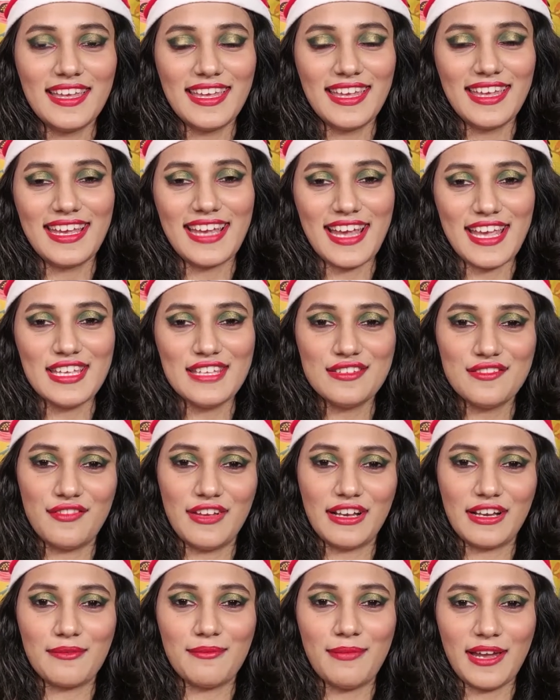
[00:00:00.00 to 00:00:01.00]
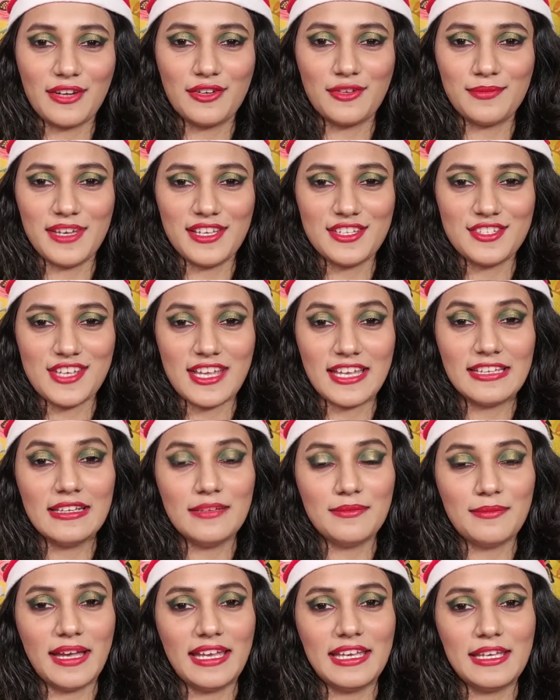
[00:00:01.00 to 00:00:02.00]
Hey guys, welcome back to my channel.
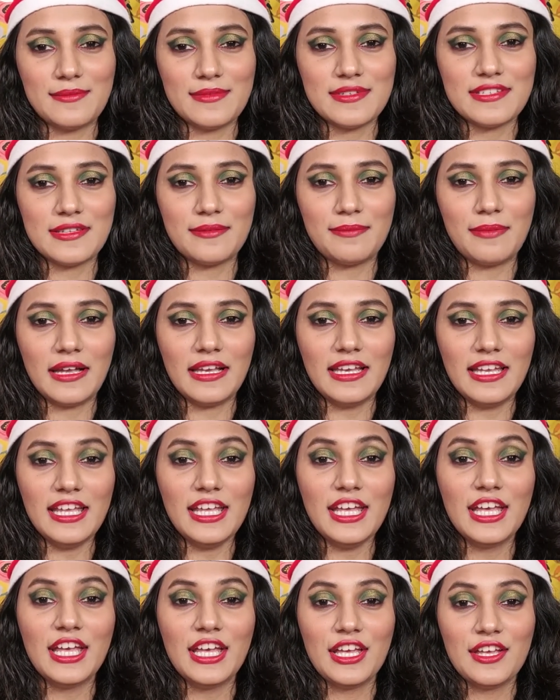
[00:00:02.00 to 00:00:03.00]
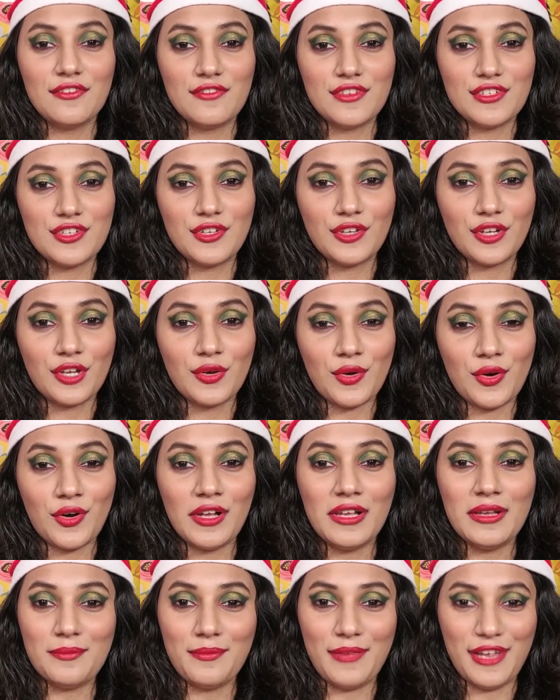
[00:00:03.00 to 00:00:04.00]
My name is Deepali. Wishing you all
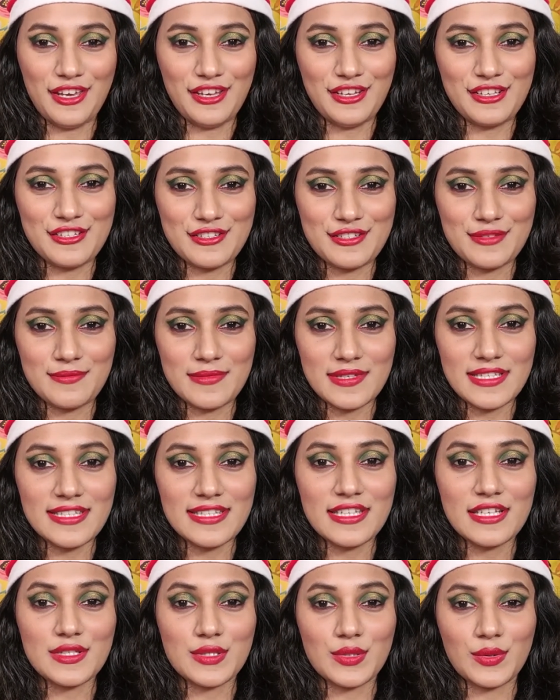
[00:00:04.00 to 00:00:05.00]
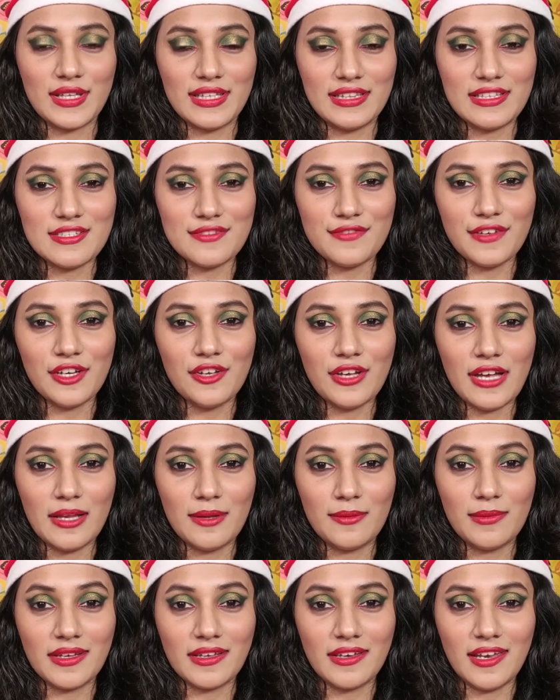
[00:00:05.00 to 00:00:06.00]
Merry Christmas. So in this video, I'll be
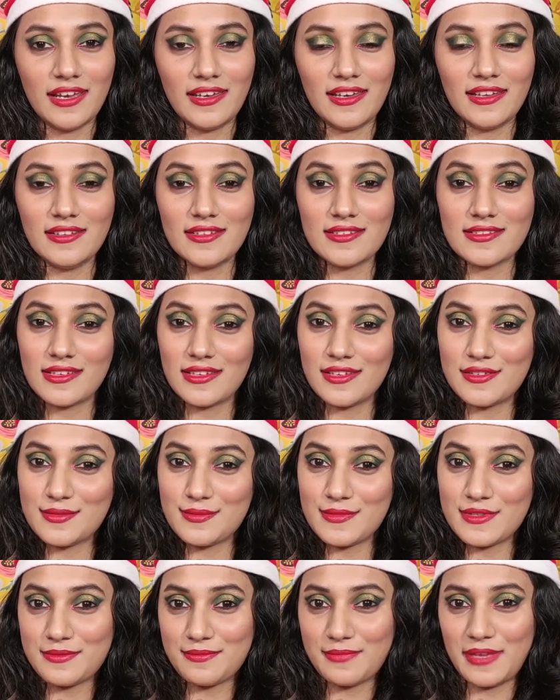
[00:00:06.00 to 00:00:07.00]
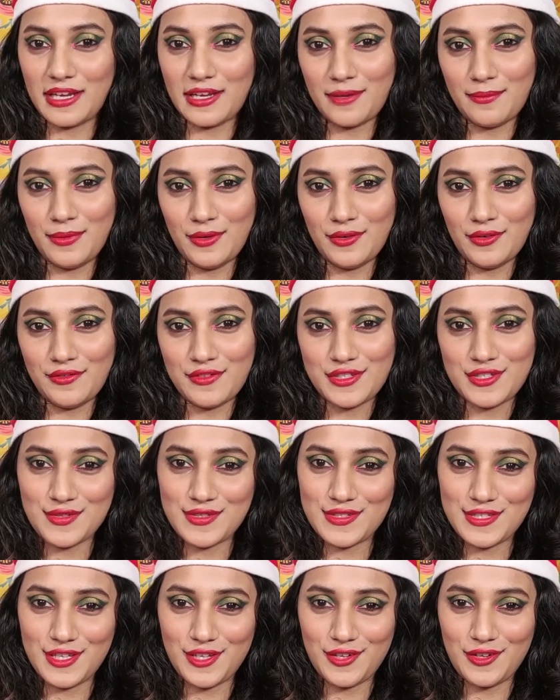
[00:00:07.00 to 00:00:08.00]
creating this Christmas makeup look which you
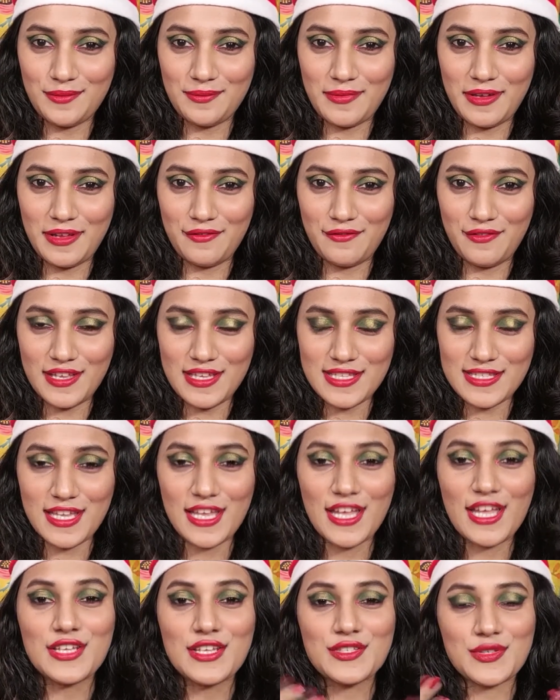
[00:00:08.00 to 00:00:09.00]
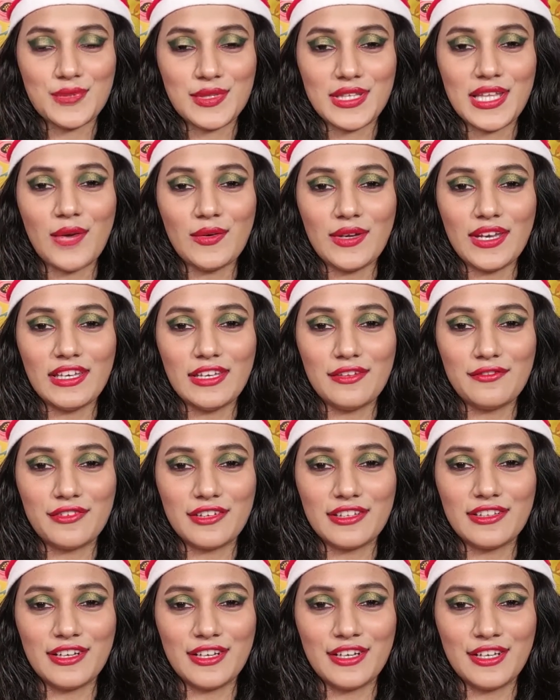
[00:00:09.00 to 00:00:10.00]
see on my face. So without any
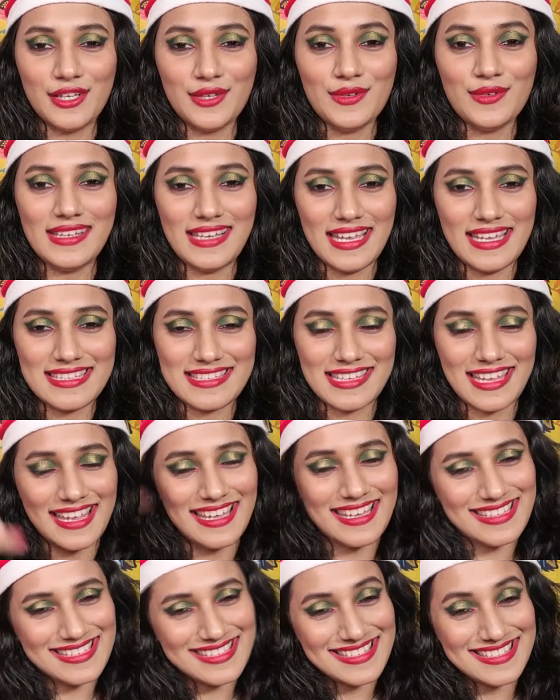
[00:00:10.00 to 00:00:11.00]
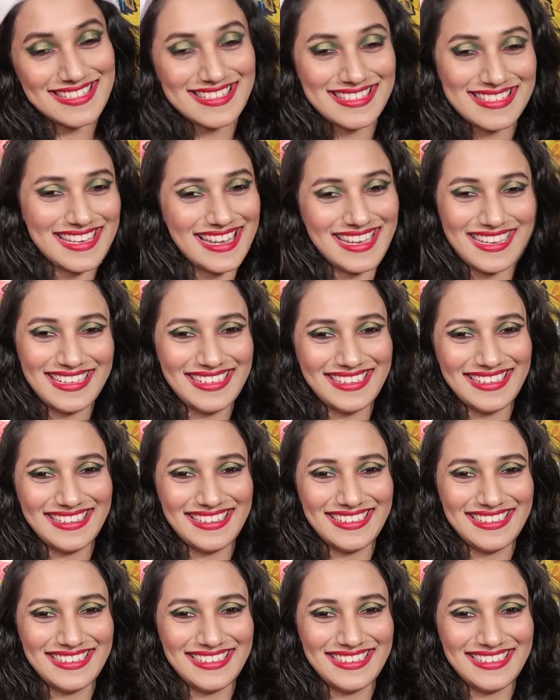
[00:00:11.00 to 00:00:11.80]
further ado, let's get started.